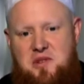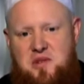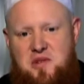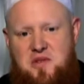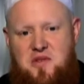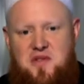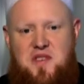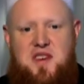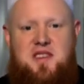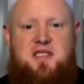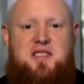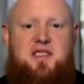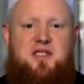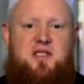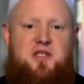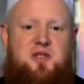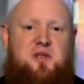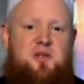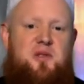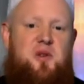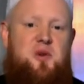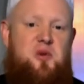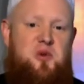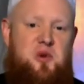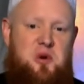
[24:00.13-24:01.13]
you visit
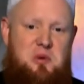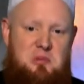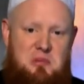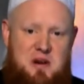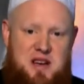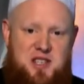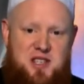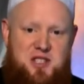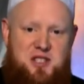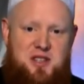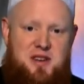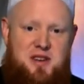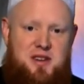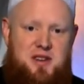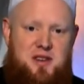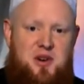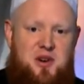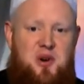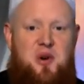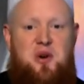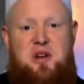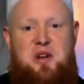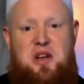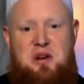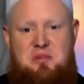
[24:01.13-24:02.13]
your local masjid
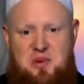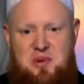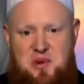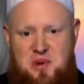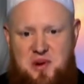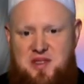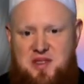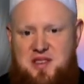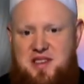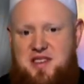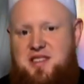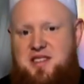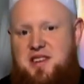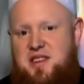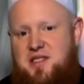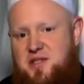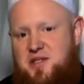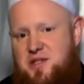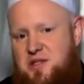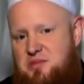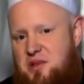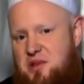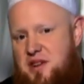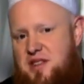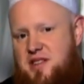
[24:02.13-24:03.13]
or community
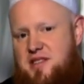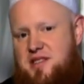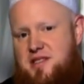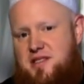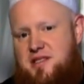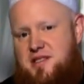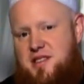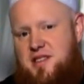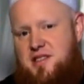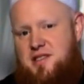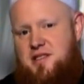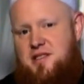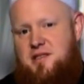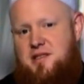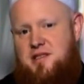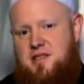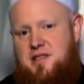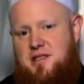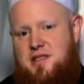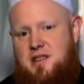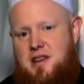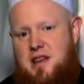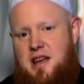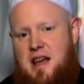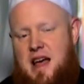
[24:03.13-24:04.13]
centers, brothers and
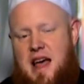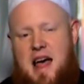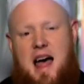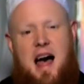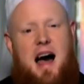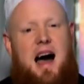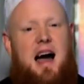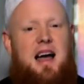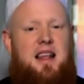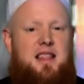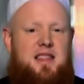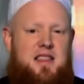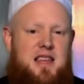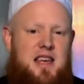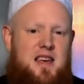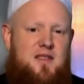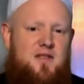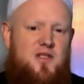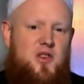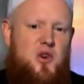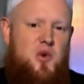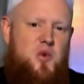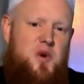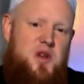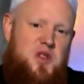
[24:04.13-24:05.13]
sisters, I leave
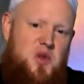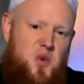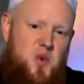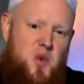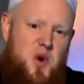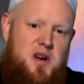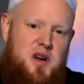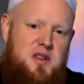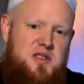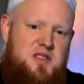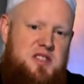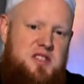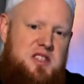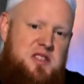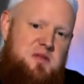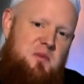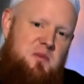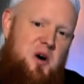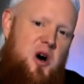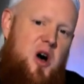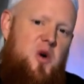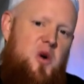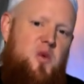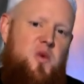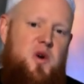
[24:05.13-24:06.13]
you with one
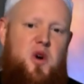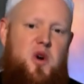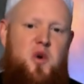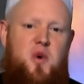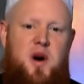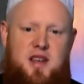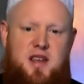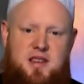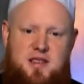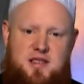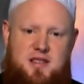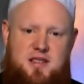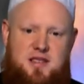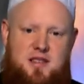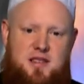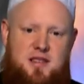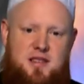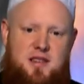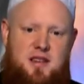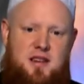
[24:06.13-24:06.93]
small request.